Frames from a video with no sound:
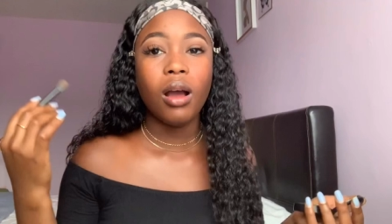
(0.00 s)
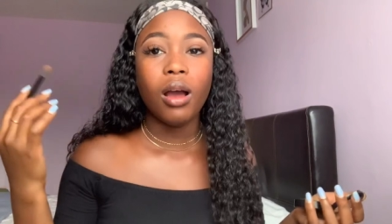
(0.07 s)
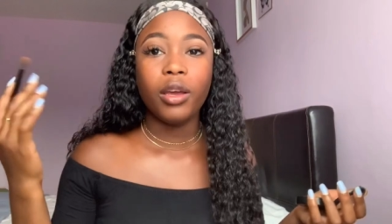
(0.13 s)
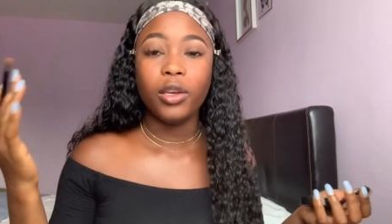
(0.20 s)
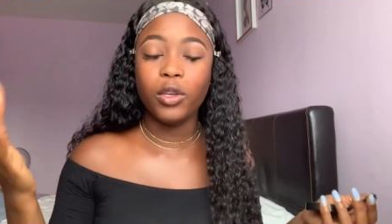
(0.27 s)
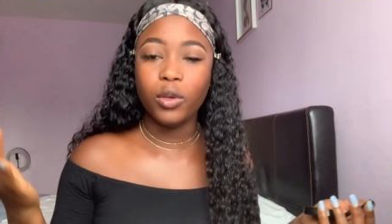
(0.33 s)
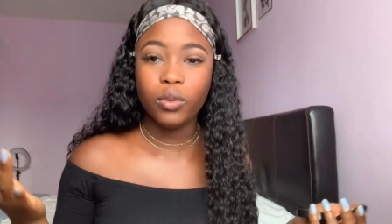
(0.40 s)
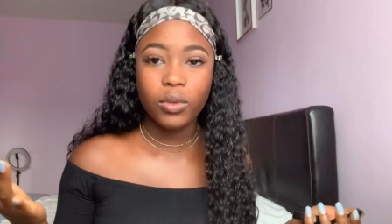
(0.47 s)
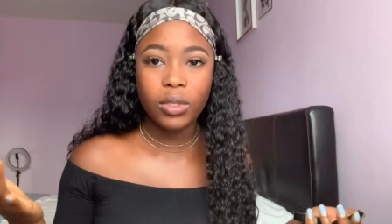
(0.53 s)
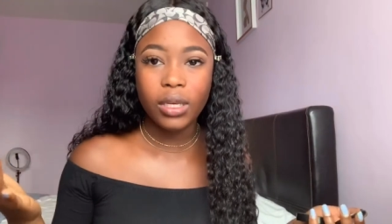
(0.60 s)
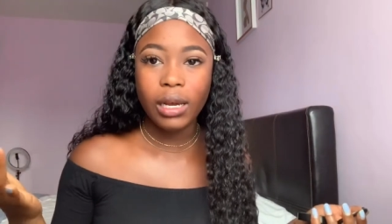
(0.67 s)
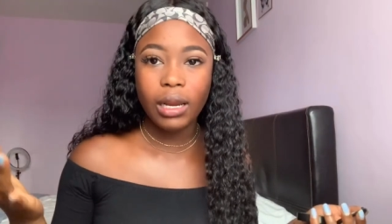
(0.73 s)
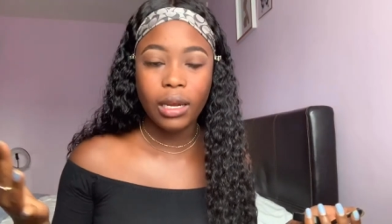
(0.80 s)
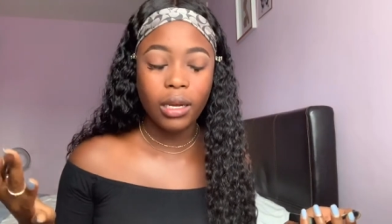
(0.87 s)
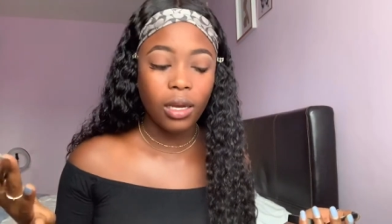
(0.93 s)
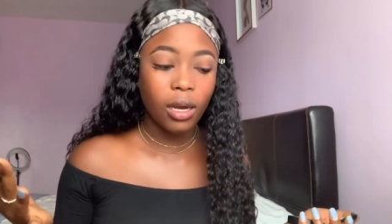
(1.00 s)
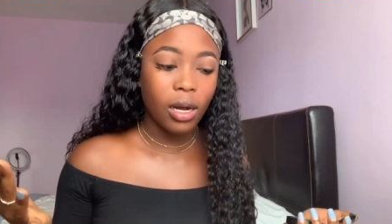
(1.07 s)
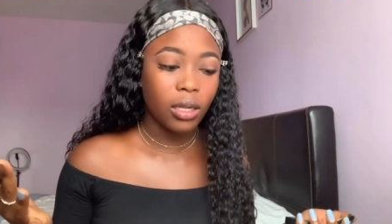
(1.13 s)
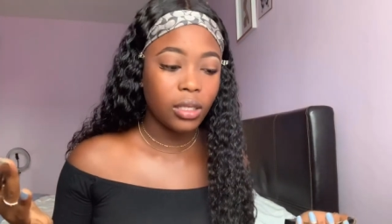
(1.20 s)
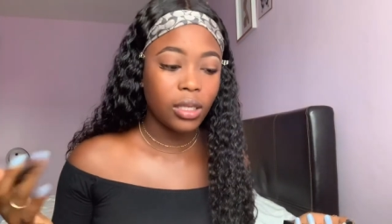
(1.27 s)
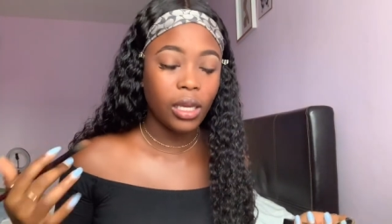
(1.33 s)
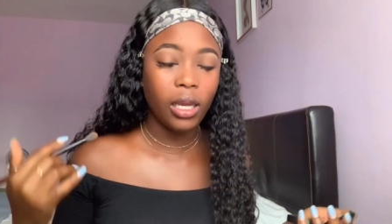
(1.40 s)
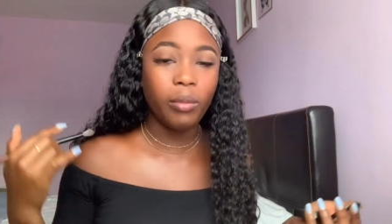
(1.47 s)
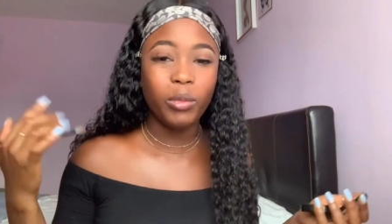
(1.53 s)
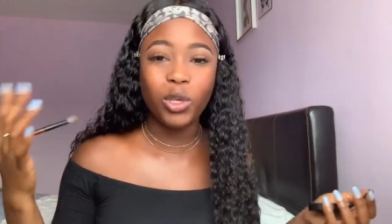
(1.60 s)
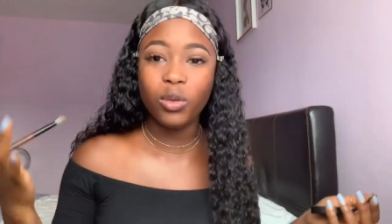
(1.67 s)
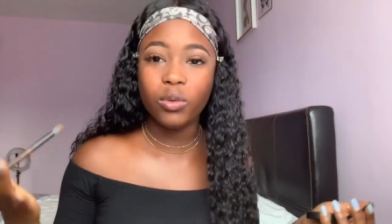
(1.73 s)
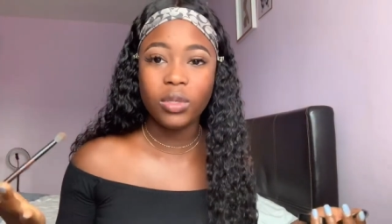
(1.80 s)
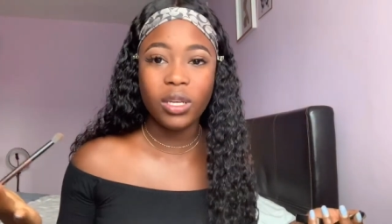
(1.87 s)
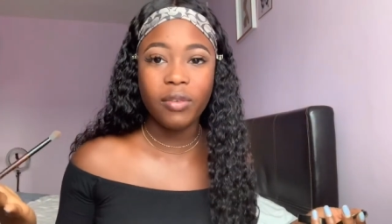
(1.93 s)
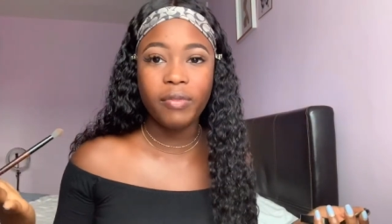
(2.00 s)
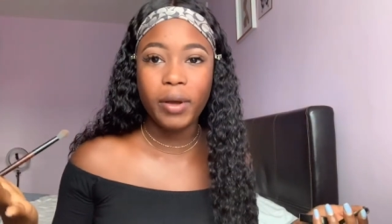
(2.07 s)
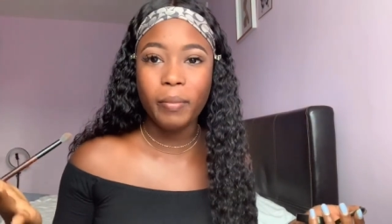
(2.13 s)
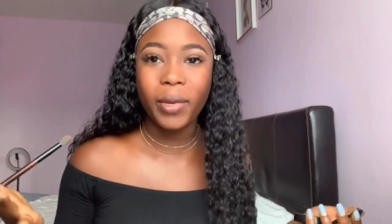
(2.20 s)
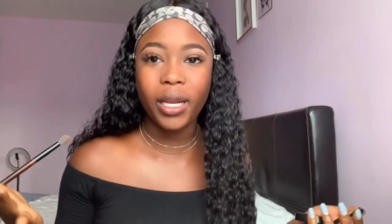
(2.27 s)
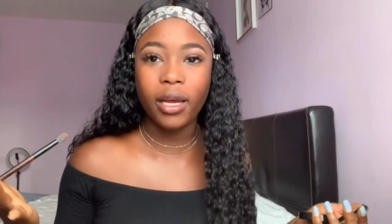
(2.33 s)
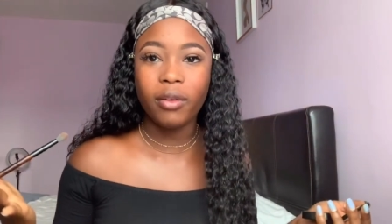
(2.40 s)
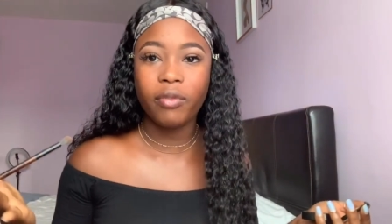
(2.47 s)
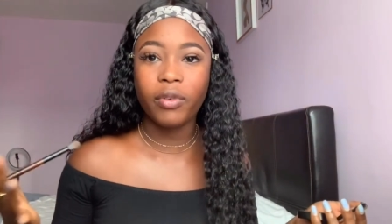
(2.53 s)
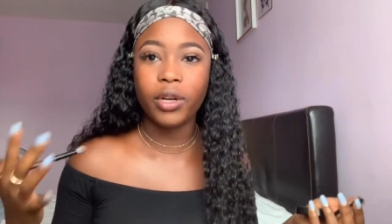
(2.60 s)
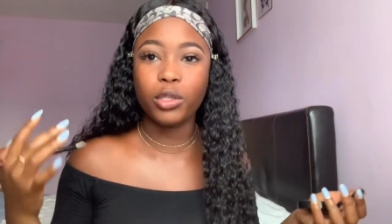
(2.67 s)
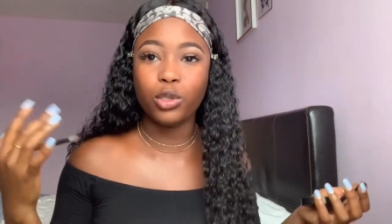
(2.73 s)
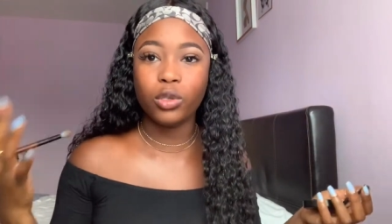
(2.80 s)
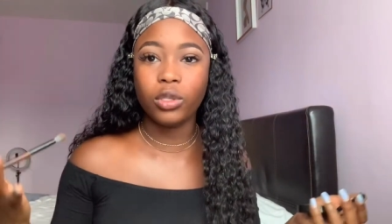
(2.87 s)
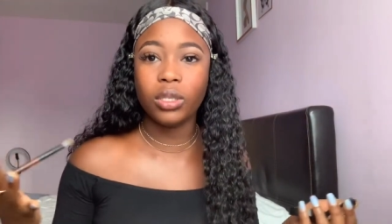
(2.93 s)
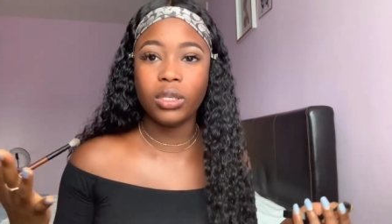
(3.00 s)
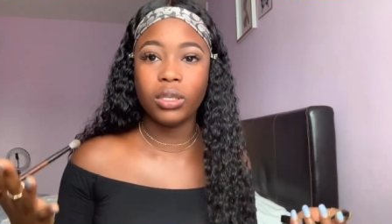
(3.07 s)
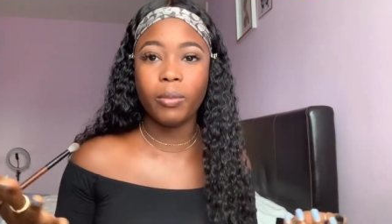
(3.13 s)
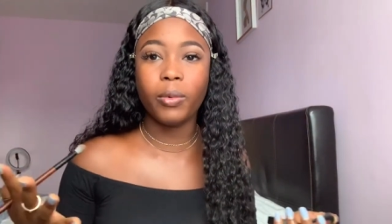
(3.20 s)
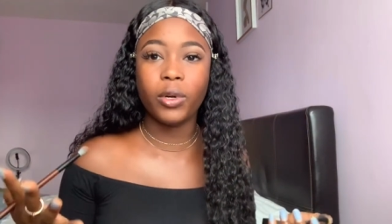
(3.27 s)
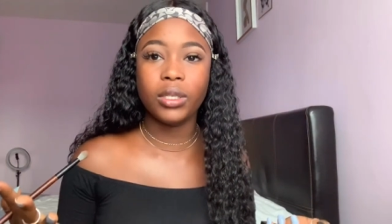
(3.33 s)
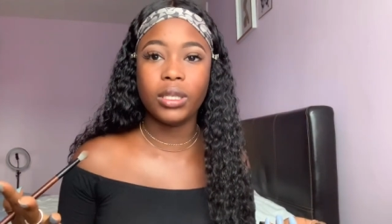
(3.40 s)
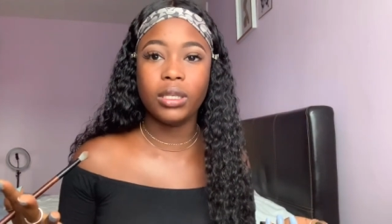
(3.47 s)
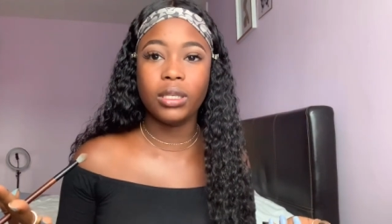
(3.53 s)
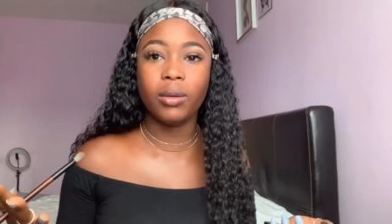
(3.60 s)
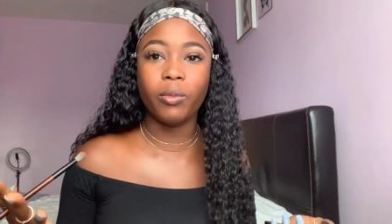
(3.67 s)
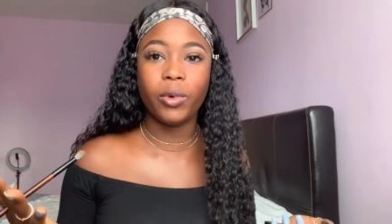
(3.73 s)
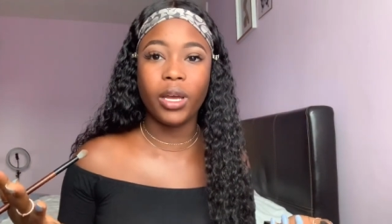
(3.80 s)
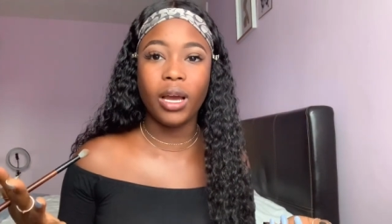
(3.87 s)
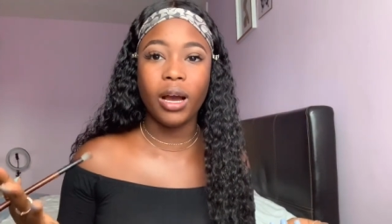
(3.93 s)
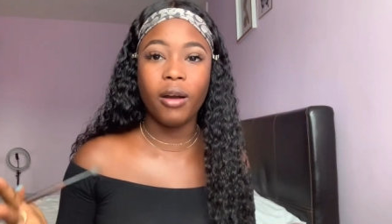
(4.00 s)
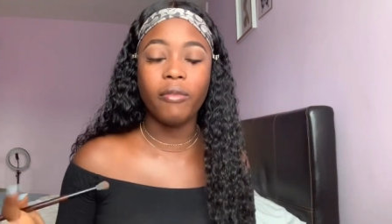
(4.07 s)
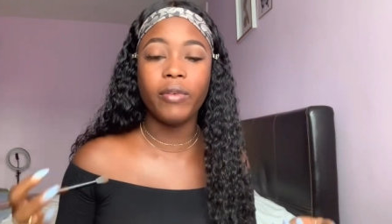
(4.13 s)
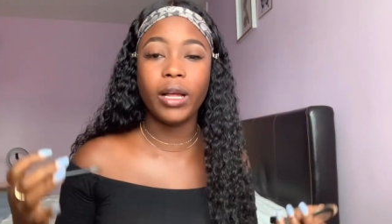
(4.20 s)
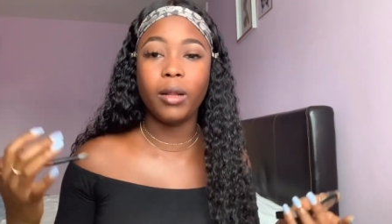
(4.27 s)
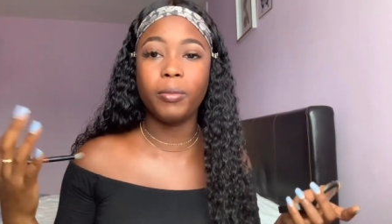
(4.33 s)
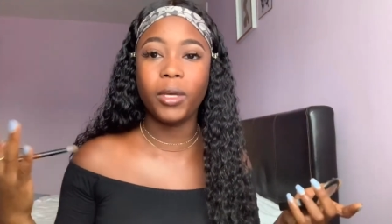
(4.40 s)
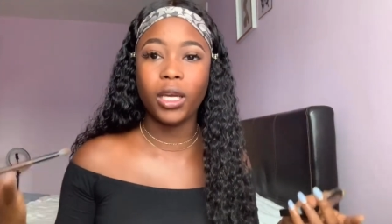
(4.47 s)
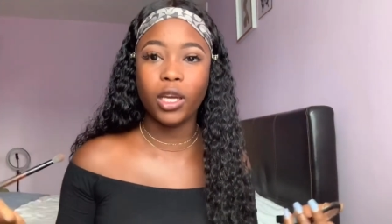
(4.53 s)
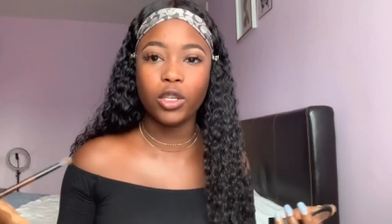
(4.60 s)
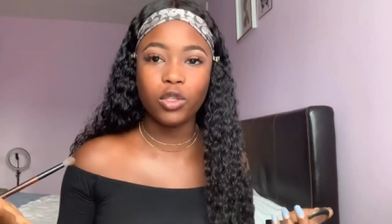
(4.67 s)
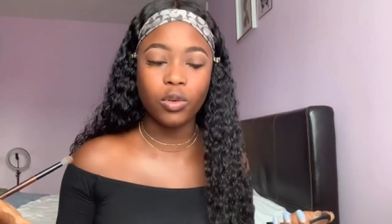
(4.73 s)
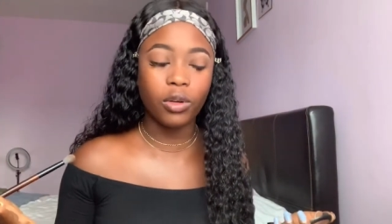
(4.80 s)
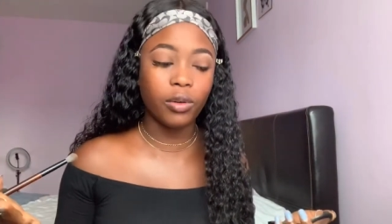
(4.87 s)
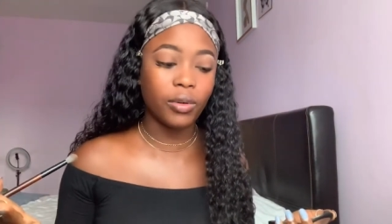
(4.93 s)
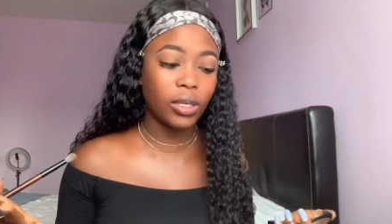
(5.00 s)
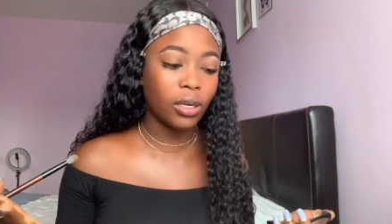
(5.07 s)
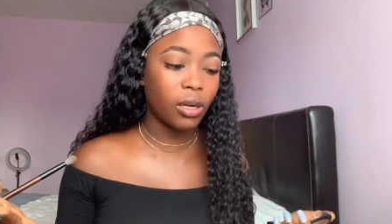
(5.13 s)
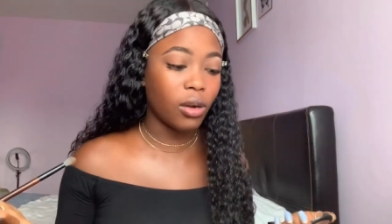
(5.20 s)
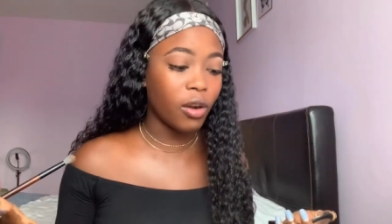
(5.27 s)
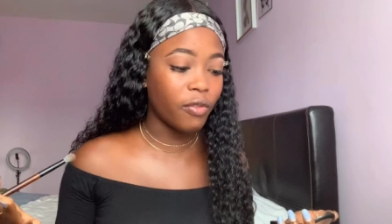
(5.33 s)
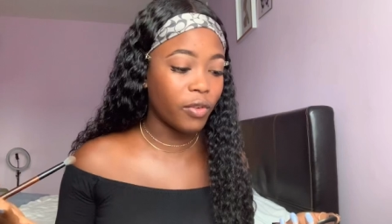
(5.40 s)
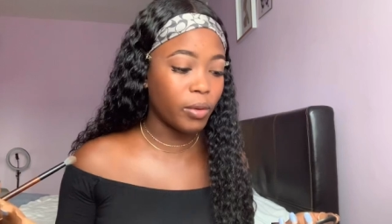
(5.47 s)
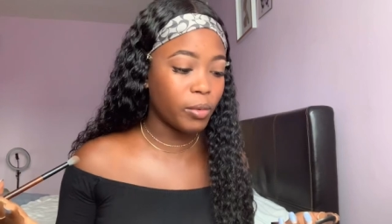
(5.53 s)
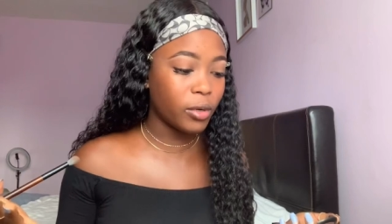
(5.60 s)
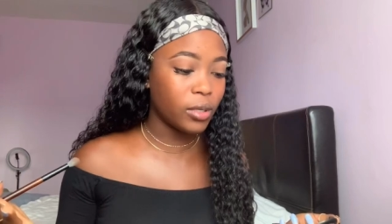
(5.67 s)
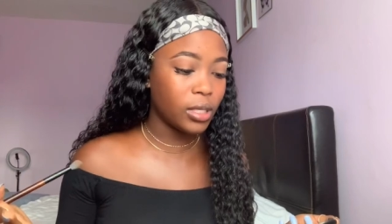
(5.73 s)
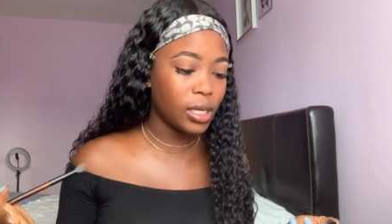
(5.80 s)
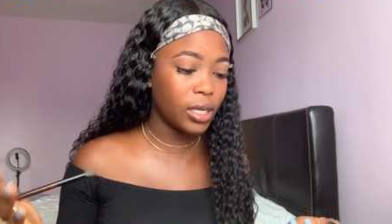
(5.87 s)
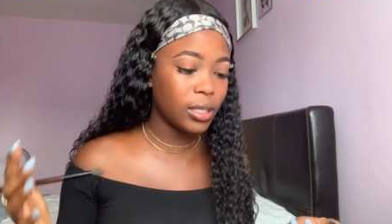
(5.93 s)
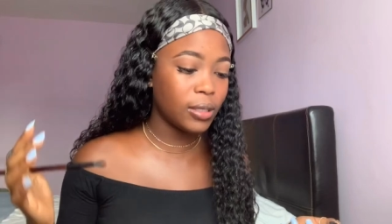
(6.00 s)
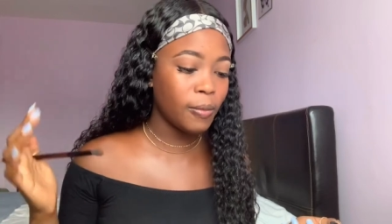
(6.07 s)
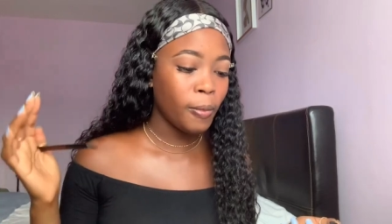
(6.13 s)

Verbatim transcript: use your clinical team, use your family and friends, use the support system where you have to help you get through the recovery process.